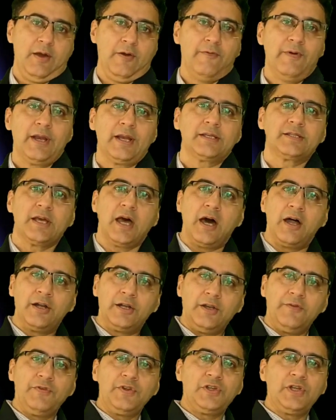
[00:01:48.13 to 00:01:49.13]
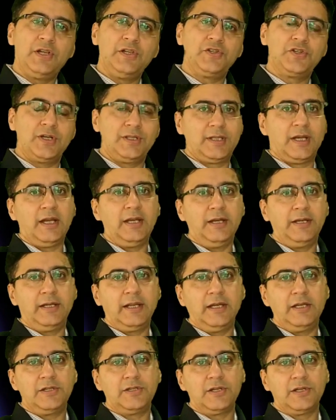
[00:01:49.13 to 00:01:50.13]
Whereas artificial general
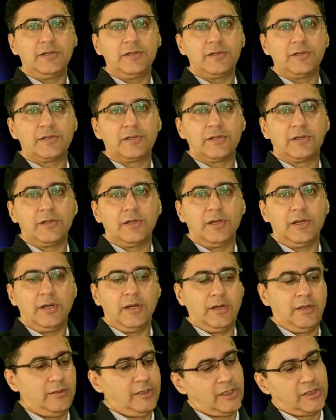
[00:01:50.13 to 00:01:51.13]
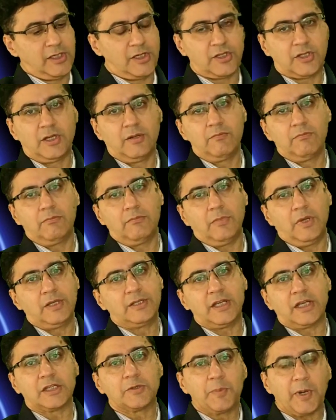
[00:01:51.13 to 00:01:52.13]
intelligence, the system
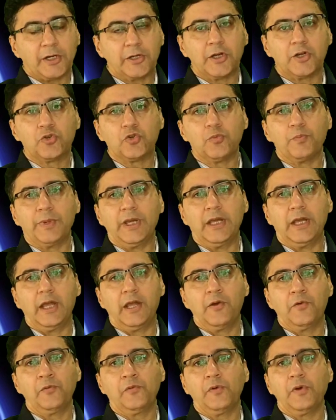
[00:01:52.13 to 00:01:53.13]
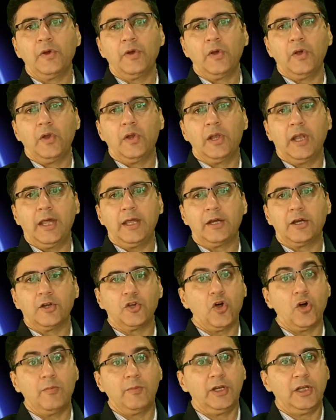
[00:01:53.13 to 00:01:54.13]
is expected to behave like a
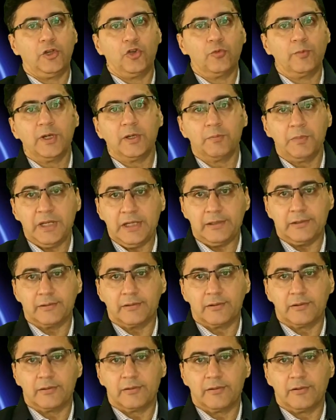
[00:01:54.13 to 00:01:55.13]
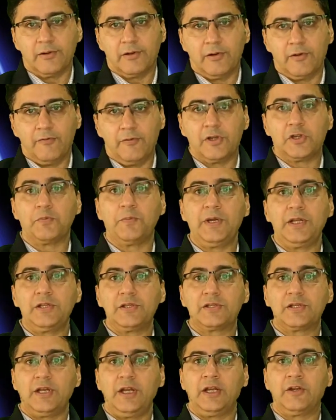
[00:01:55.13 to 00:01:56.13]
normal human being which
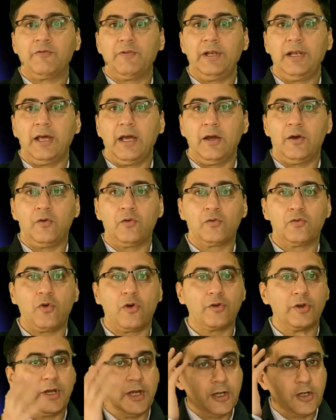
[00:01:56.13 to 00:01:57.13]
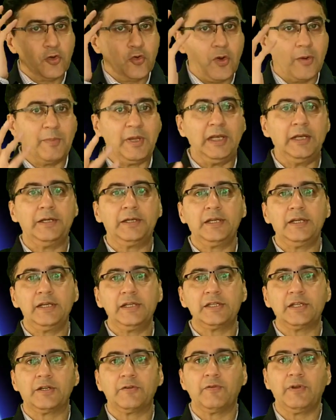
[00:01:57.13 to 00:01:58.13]
means it will have cognitive
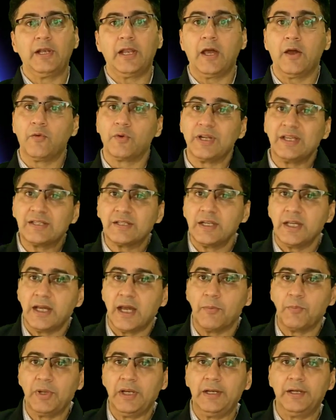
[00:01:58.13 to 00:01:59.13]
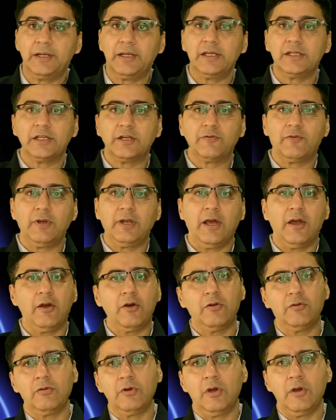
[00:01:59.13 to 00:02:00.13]
abilities, it will have reasoning abilities, it will
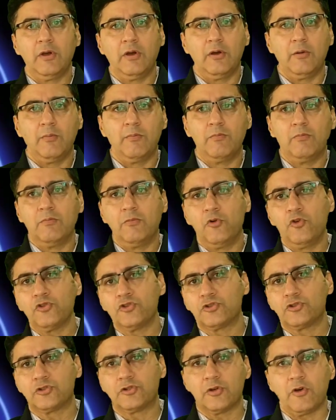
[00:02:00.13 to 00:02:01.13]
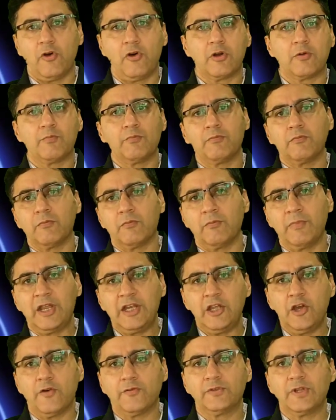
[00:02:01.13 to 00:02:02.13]
have most or
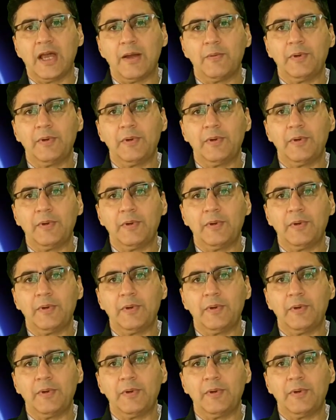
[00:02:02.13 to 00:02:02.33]
many of the